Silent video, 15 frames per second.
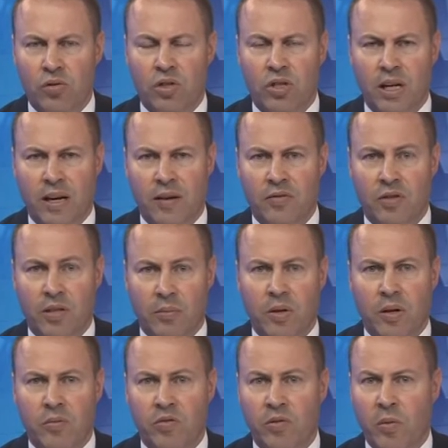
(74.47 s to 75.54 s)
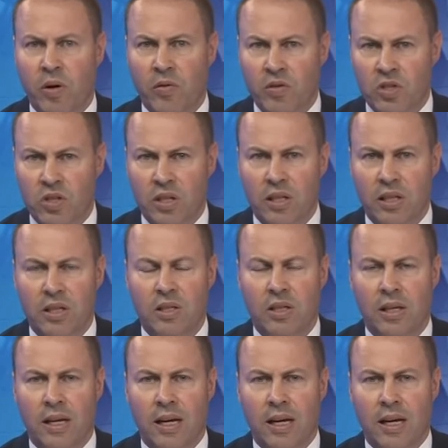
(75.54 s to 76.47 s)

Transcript: staff, sometimes from overseas,